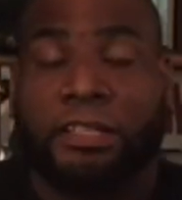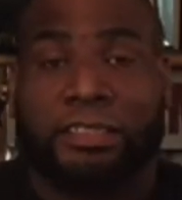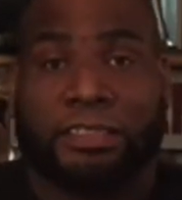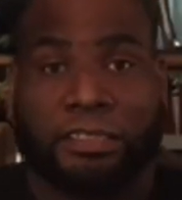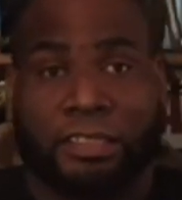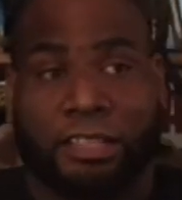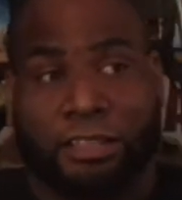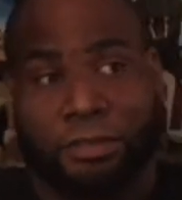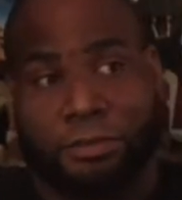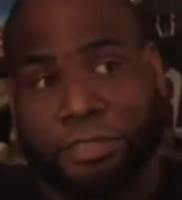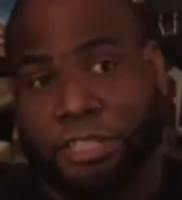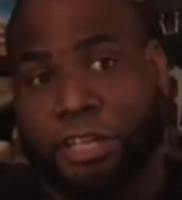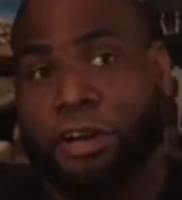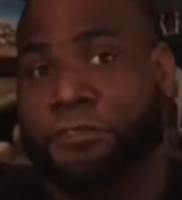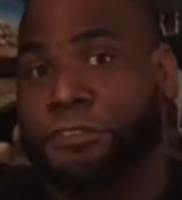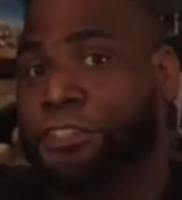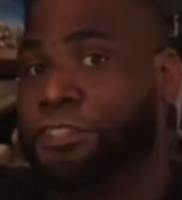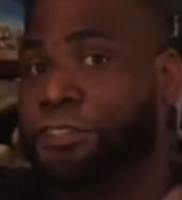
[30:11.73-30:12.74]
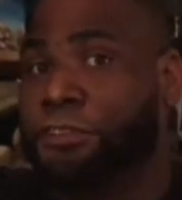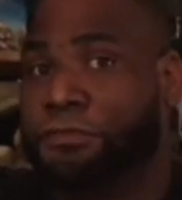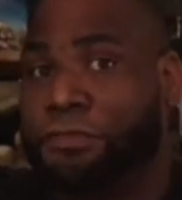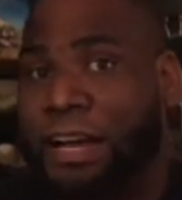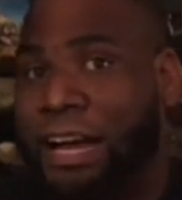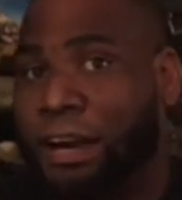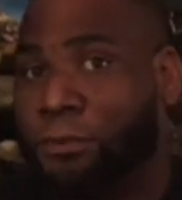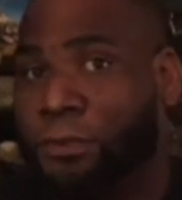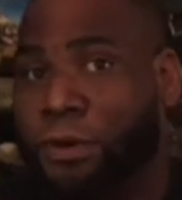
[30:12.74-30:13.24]
So, you know, if you do
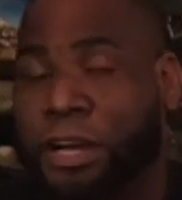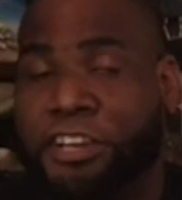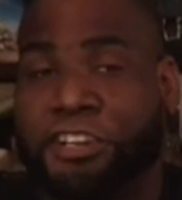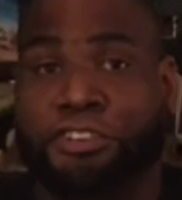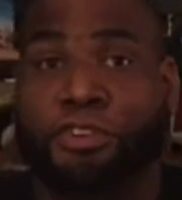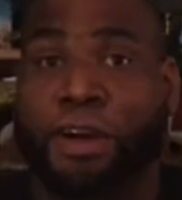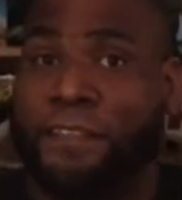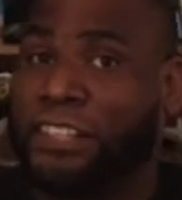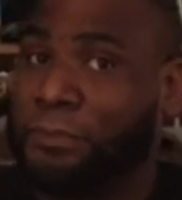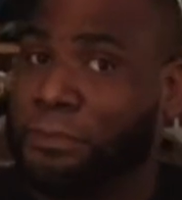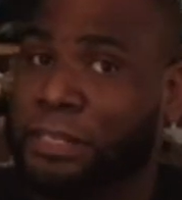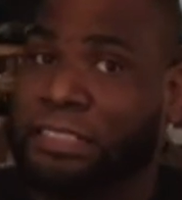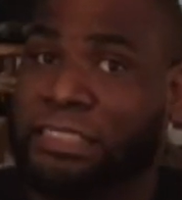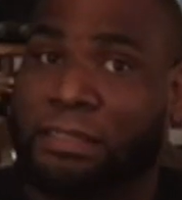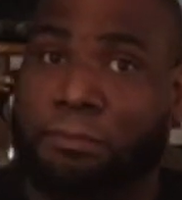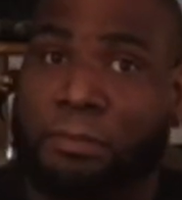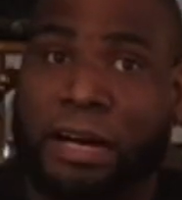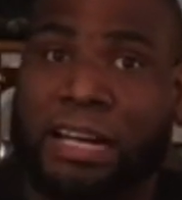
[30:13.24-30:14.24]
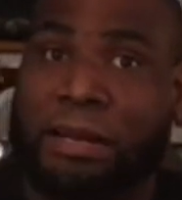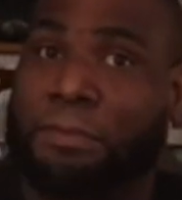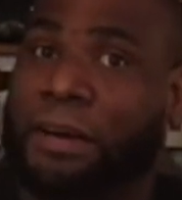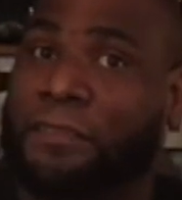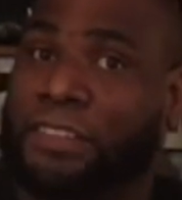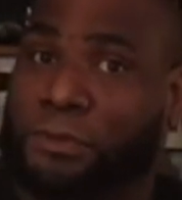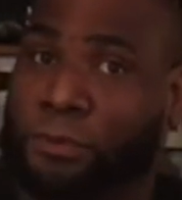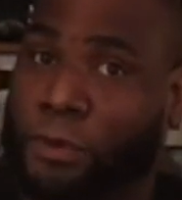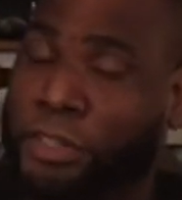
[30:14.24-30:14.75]
find one, you're going to have to spend some money,
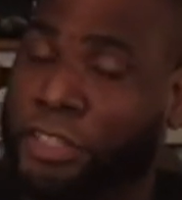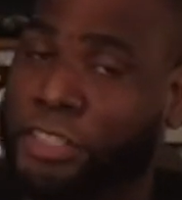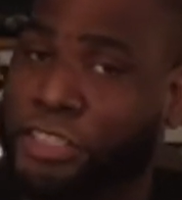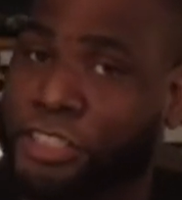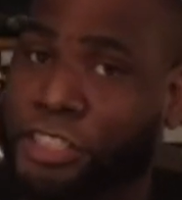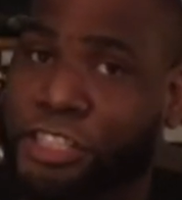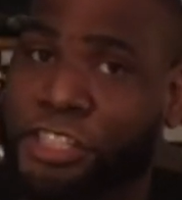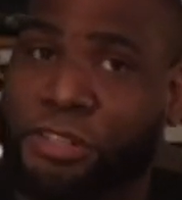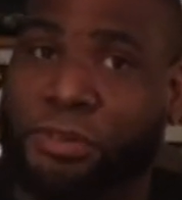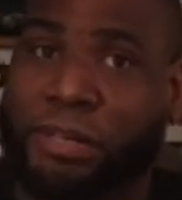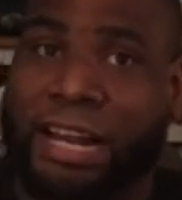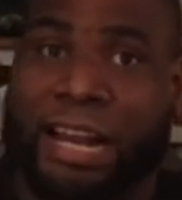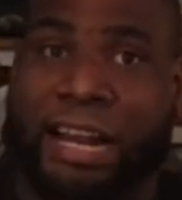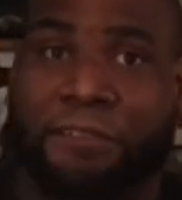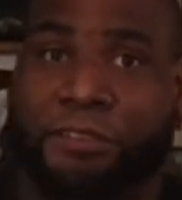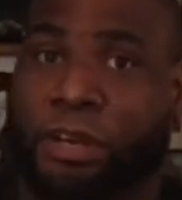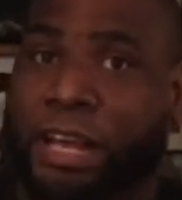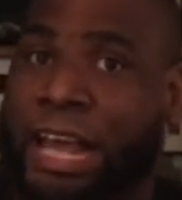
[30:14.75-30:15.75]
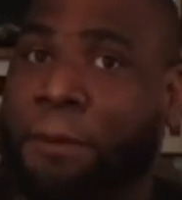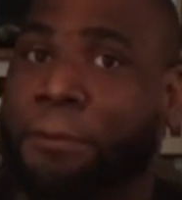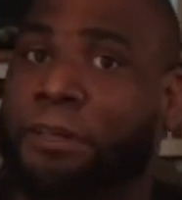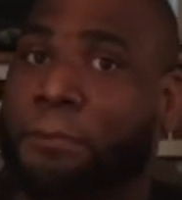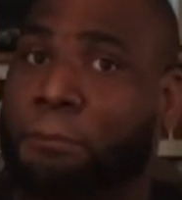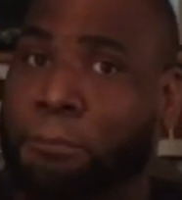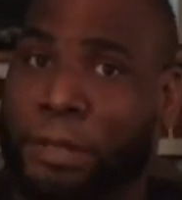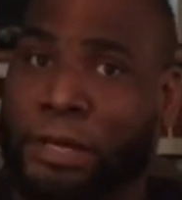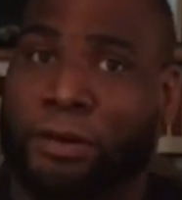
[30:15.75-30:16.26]
but if it's worth it to you, and if you're able
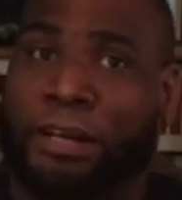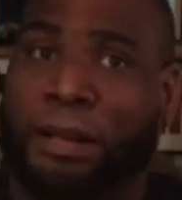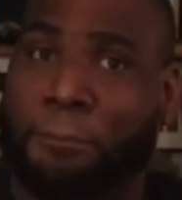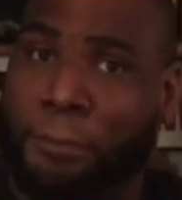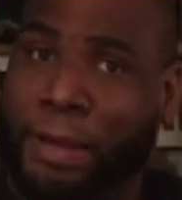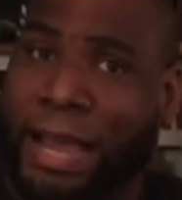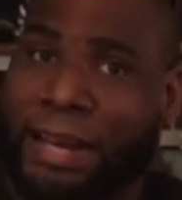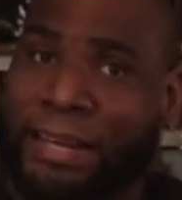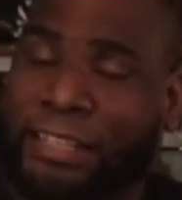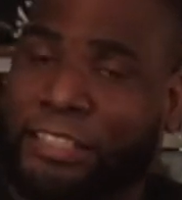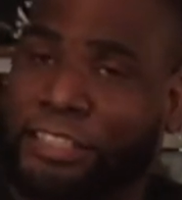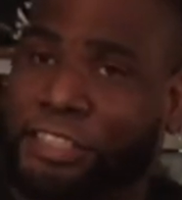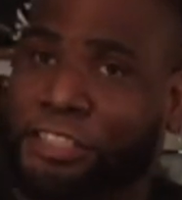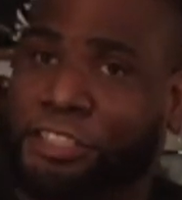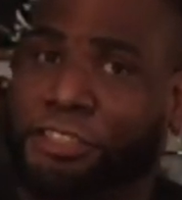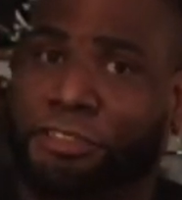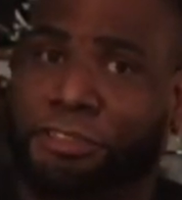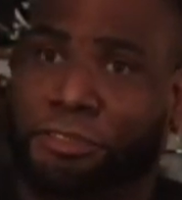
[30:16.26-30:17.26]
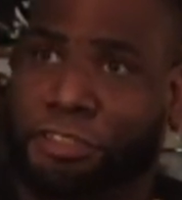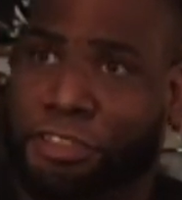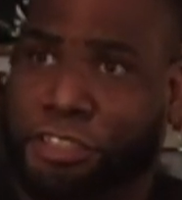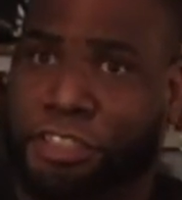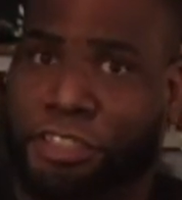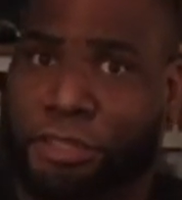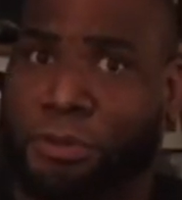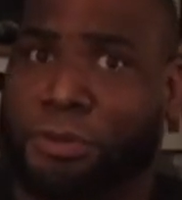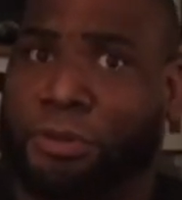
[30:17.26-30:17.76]
to build and paint it
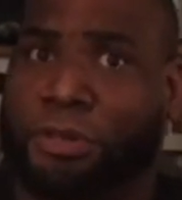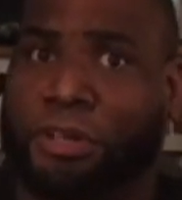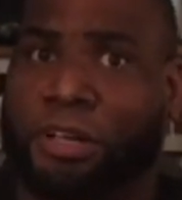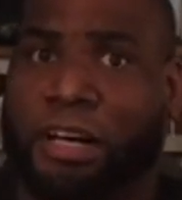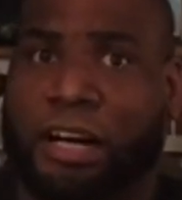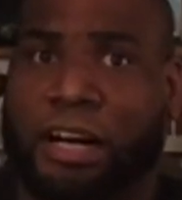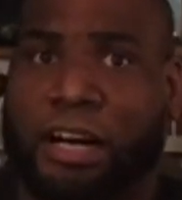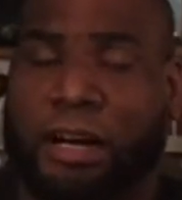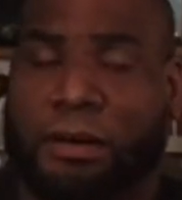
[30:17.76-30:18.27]
to your